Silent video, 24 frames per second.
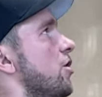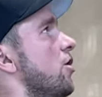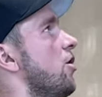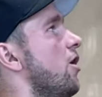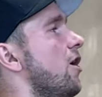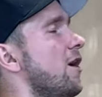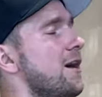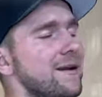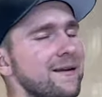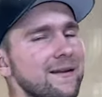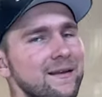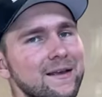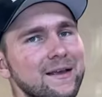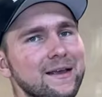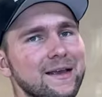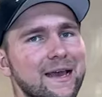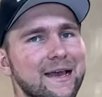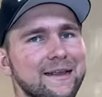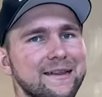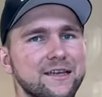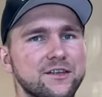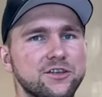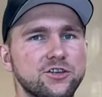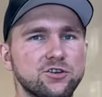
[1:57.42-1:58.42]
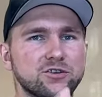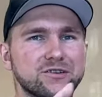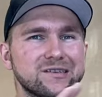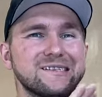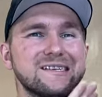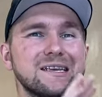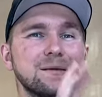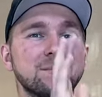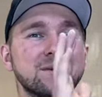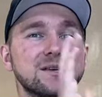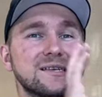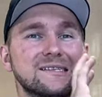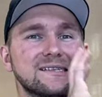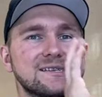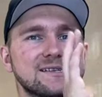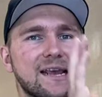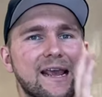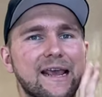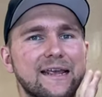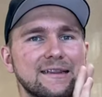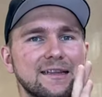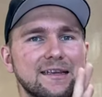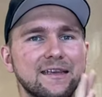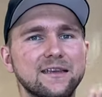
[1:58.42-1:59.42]
on, and then you'll see me
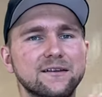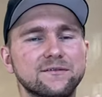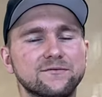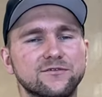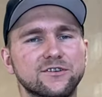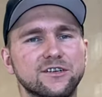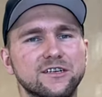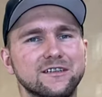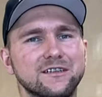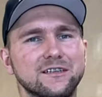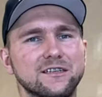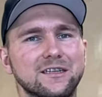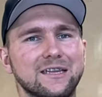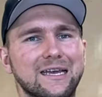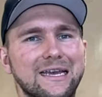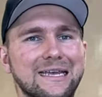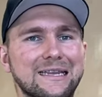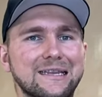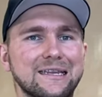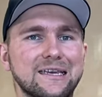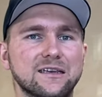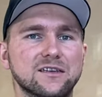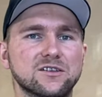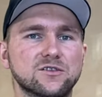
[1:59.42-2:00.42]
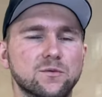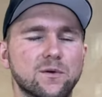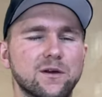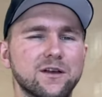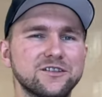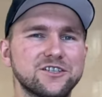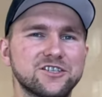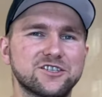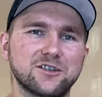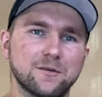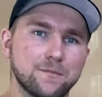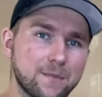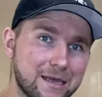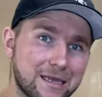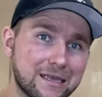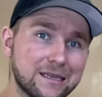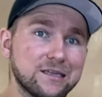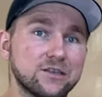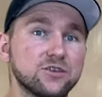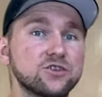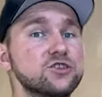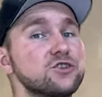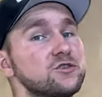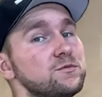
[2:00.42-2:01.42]
sanding it really lightly as well just to make it a
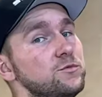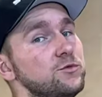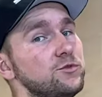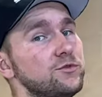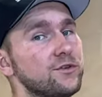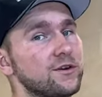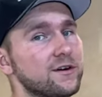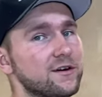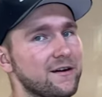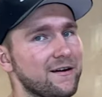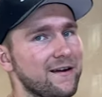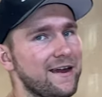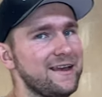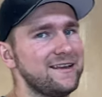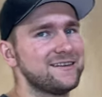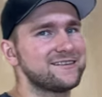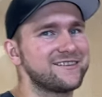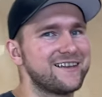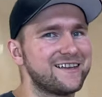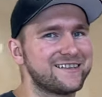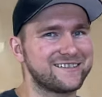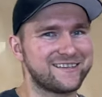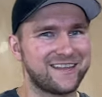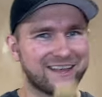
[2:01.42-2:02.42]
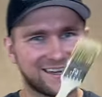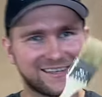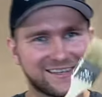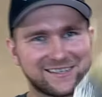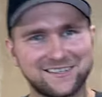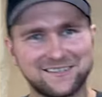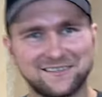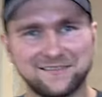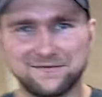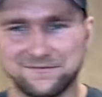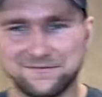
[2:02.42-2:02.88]
little smoother, all right? So that's next.